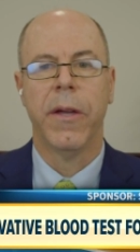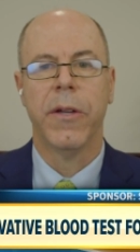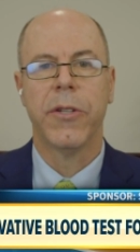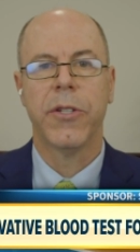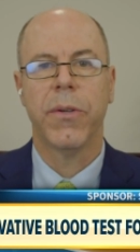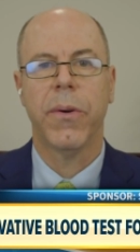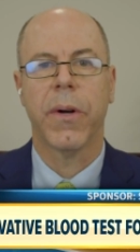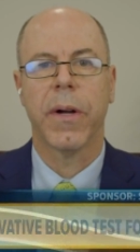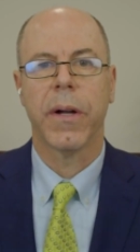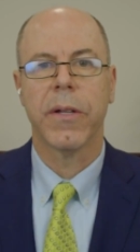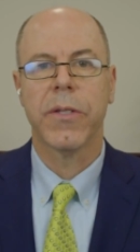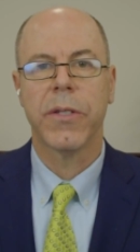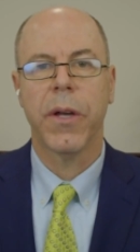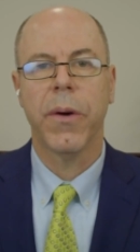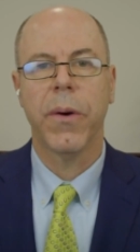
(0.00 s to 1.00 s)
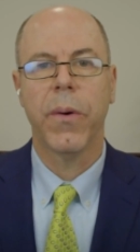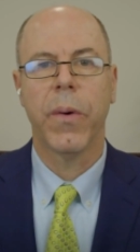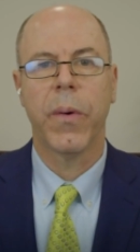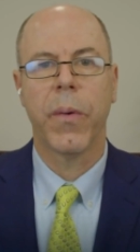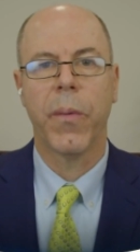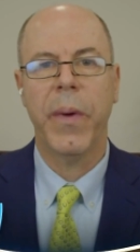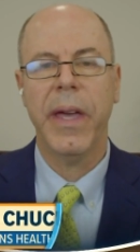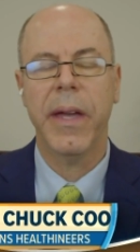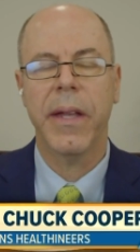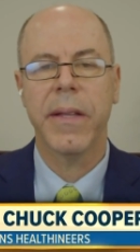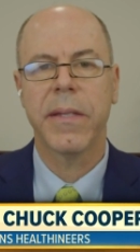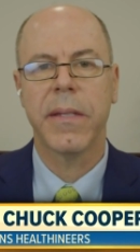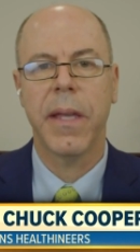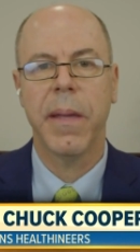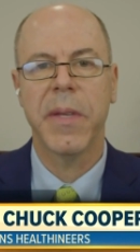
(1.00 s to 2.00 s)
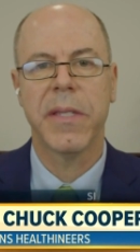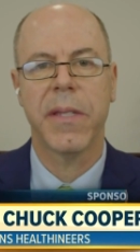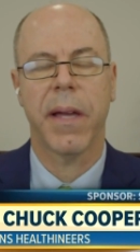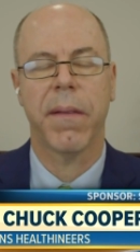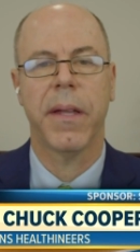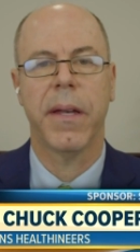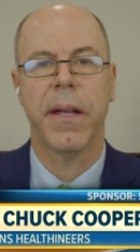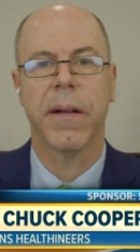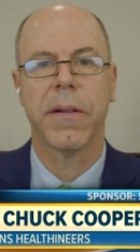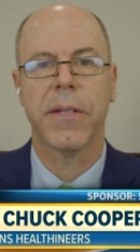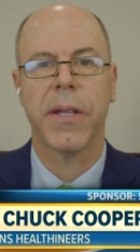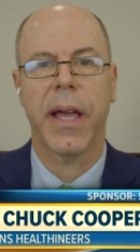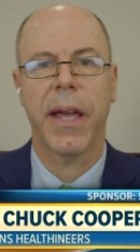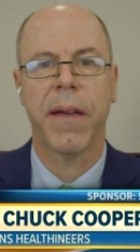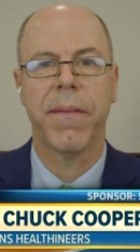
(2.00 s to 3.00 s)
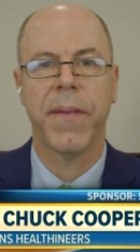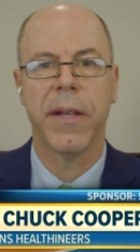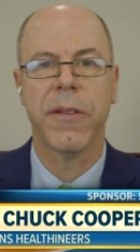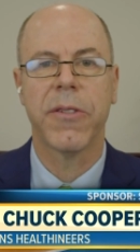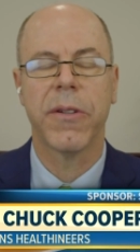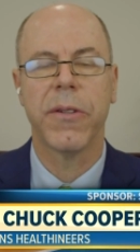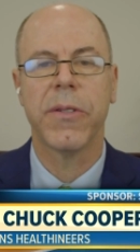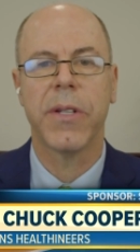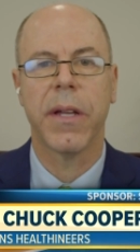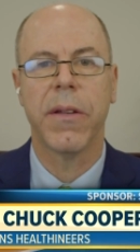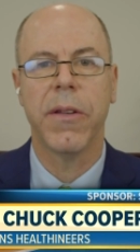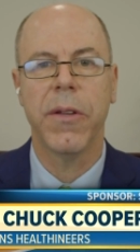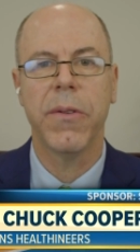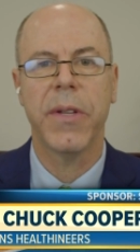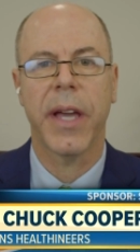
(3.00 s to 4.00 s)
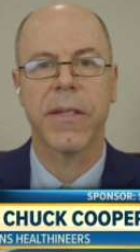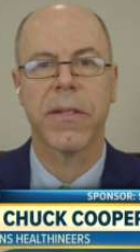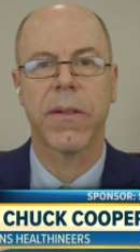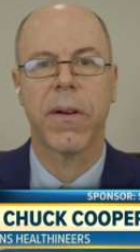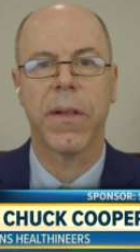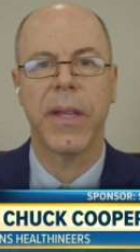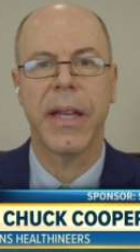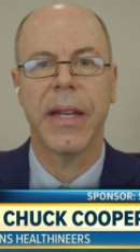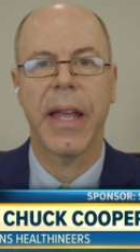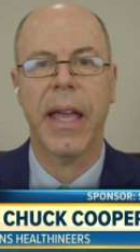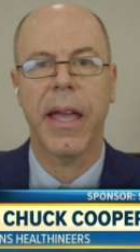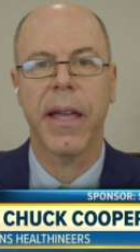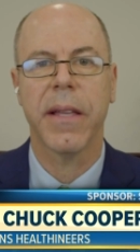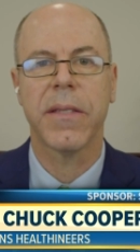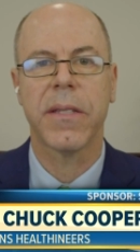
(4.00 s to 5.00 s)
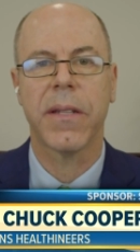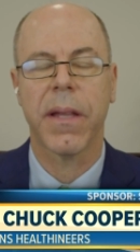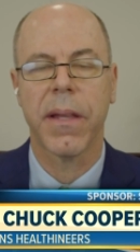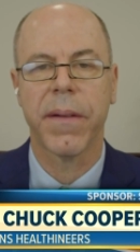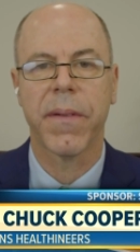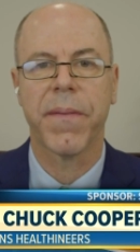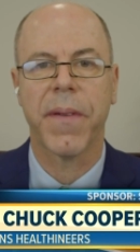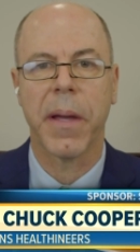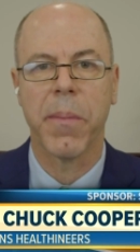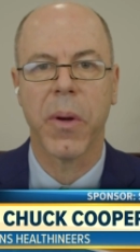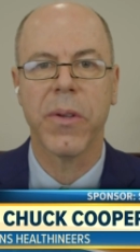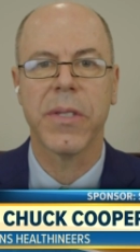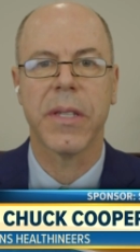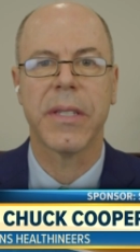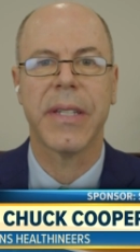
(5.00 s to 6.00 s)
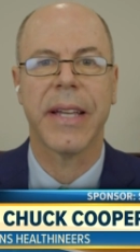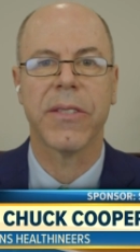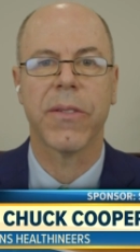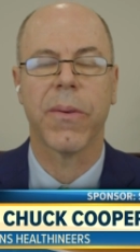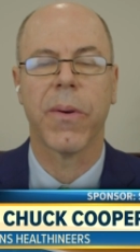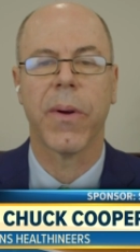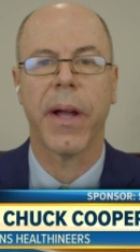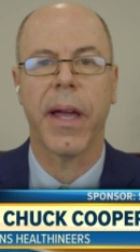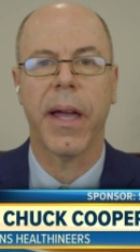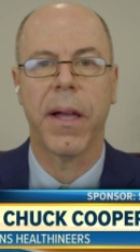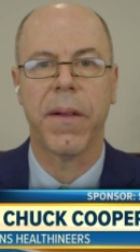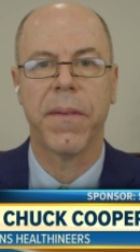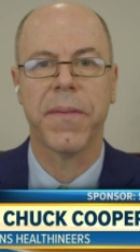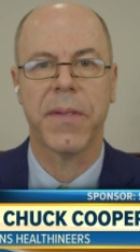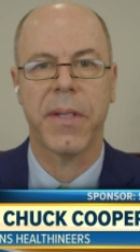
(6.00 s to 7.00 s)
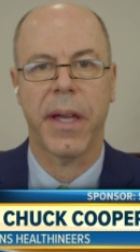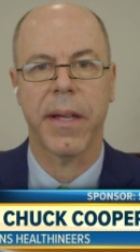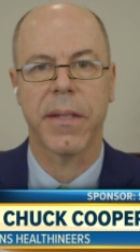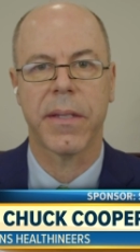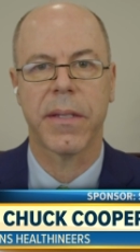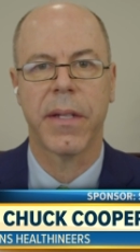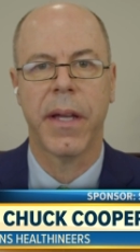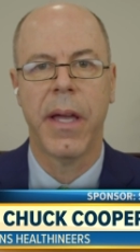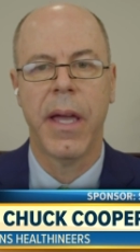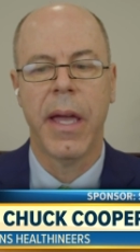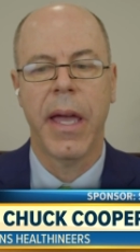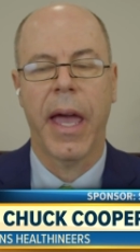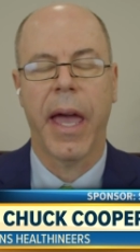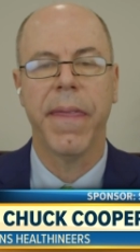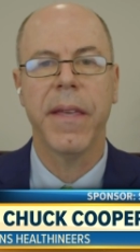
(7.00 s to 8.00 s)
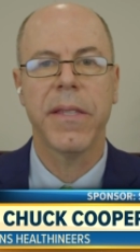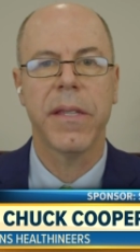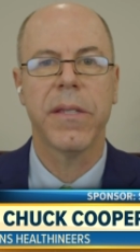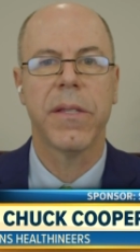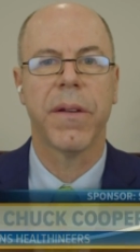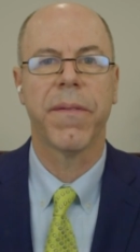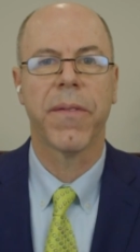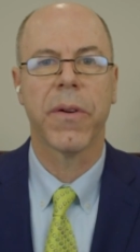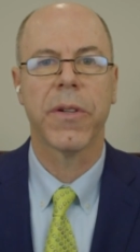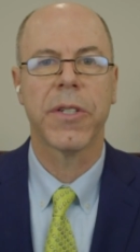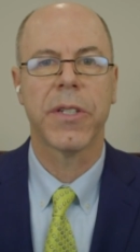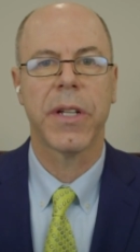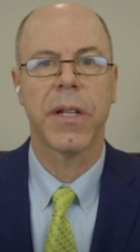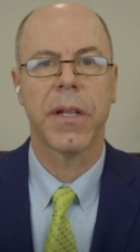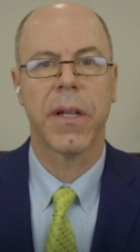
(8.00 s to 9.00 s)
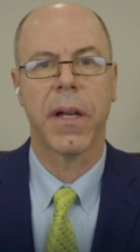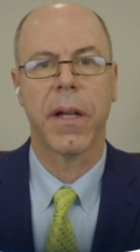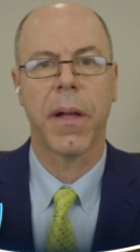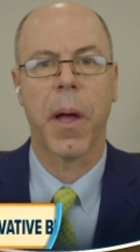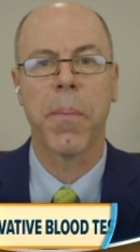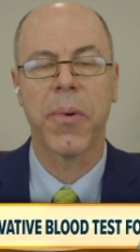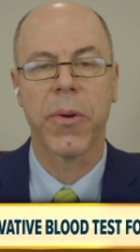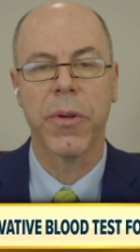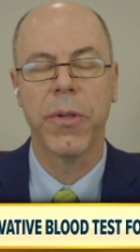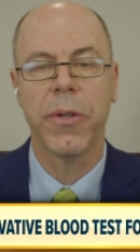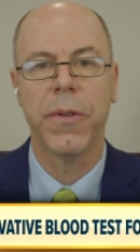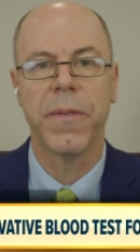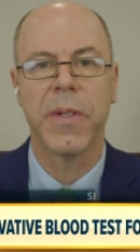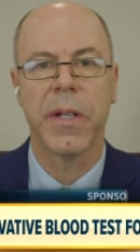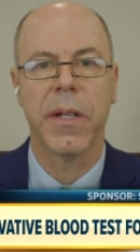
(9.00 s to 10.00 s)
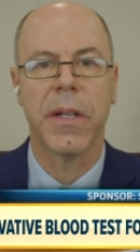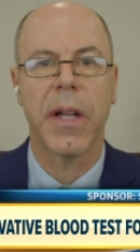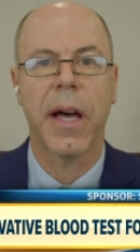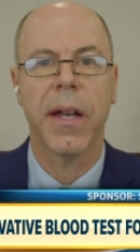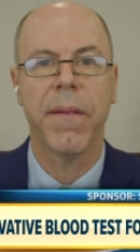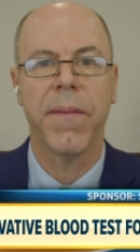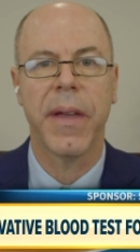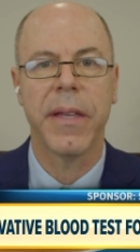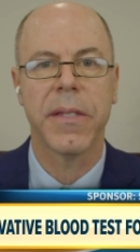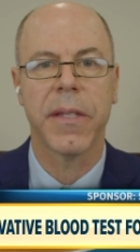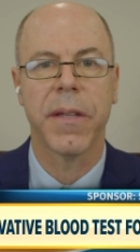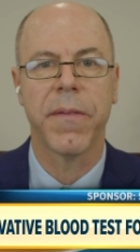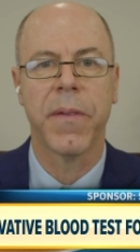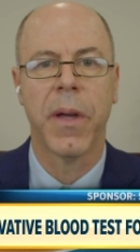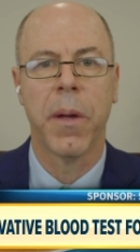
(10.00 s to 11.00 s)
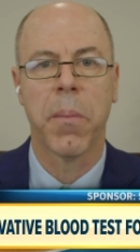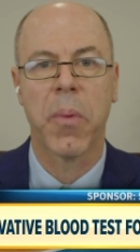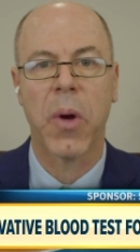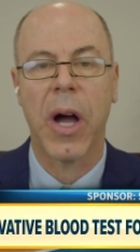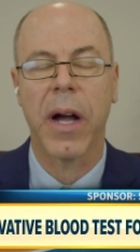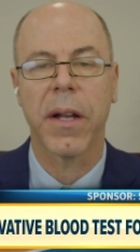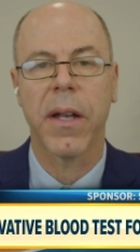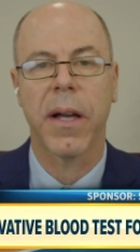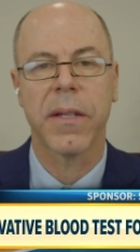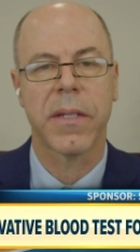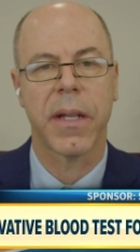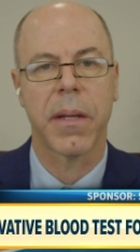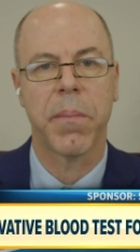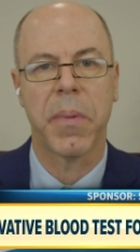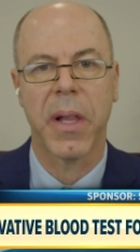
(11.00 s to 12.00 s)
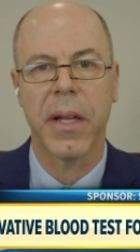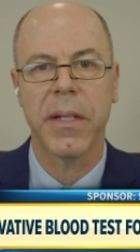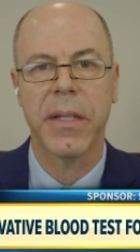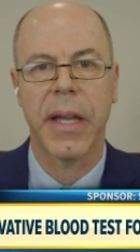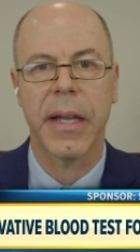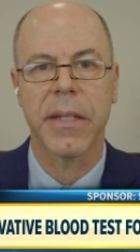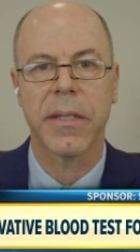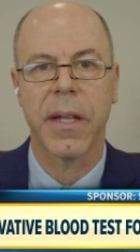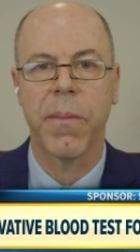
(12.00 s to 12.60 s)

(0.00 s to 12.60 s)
Sure. So we at Siemens Healthineers have introduced a new test called the Enhanced Liver Fibrosis Test, or ELF test. And this is the first uh, approved non-invasive prognostic blood test.